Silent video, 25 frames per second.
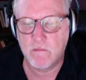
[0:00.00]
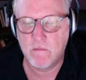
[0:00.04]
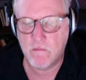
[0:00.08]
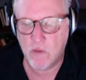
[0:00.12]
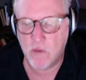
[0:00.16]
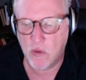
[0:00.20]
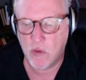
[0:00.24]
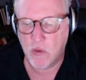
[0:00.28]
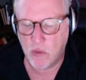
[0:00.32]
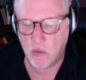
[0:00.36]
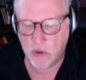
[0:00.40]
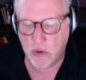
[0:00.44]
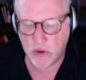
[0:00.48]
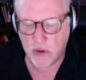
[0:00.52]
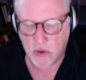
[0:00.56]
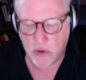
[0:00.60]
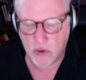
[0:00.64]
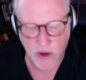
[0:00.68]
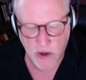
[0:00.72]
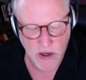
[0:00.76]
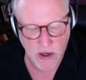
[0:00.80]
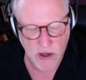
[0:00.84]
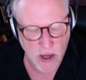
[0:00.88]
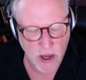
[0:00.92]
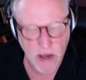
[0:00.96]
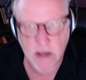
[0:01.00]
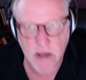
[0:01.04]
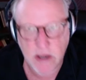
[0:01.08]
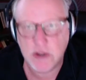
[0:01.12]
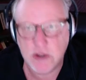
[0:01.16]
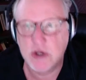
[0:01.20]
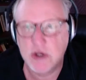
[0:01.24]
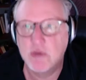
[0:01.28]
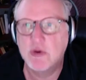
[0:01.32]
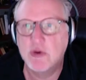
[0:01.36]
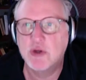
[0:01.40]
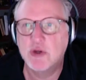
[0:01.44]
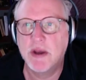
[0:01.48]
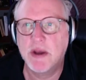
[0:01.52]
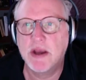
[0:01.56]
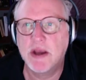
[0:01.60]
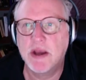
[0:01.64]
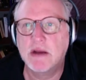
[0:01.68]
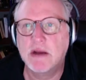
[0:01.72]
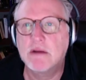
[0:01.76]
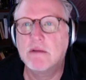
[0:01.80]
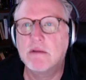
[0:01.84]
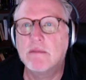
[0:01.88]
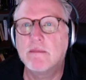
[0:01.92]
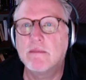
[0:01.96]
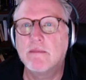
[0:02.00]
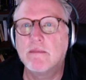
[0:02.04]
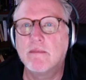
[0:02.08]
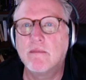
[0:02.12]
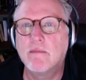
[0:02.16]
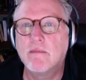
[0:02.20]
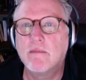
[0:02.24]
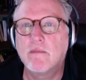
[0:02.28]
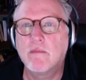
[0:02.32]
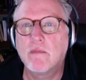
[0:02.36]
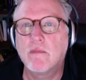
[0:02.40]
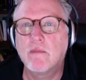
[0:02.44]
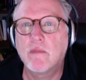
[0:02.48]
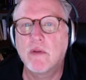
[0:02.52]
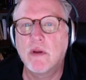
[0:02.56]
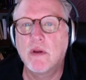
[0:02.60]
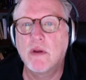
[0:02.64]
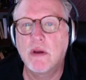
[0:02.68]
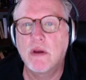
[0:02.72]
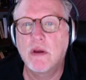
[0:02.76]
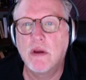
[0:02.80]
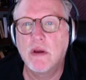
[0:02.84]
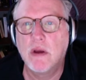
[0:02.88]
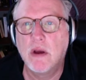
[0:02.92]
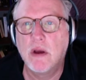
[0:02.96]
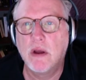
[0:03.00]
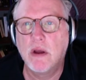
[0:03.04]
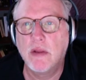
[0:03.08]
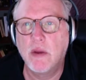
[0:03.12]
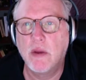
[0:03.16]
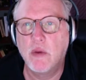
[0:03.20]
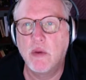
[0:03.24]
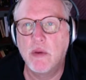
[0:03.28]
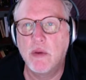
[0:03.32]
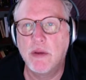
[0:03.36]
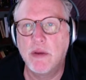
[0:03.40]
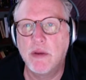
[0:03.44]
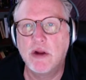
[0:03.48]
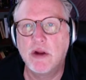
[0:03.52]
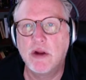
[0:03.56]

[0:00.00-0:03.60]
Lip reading: with great kindness and respect that we meet on